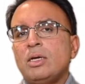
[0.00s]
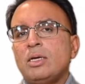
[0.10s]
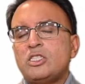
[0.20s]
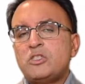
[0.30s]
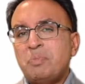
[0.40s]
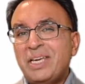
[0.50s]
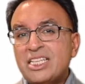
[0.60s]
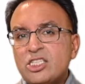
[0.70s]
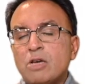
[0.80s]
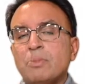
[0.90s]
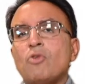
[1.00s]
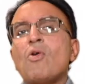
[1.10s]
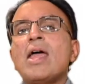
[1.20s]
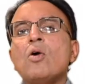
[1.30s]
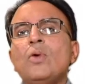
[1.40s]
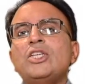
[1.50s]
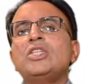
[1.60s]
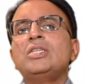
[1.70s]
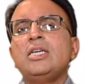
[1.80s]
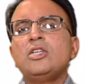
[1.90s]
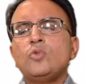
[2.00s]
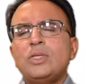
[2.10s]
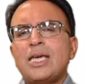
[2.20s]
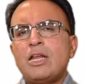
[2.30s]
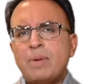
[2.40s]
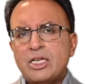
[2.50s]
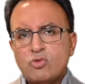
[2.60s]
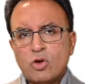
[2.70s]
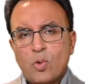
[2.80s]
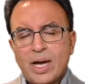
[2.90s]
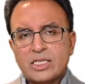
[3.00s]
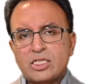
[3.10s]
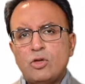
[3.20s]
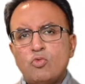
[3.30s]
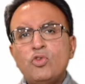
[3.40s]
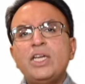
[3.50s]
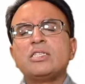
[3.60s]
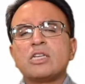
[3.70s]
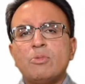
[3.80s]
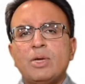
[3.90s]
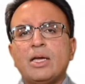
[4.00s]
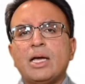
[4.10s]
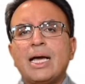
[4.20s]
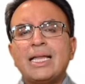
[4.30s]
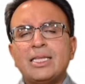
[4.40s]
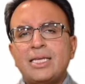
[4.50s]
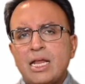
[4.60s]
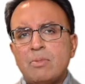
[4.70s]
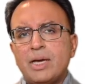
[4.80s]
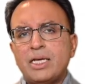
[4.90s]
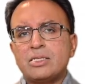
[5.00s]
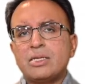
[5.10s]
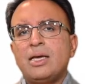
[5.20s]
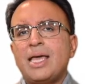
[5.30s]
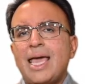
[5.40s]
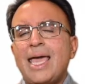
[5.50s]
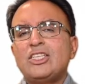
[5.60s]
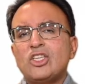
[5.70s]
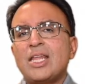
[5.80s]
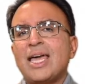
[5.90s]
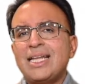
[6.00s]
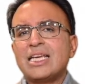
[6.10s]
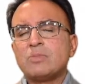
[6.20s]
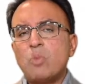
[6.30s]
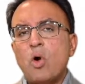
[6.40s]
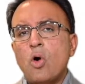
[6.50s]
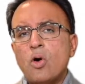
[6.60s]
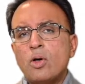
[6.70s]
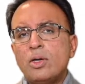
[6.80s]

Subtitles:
speeds up the rate at which it deals with database requests, the reads coming at the database, 8 or 9x more,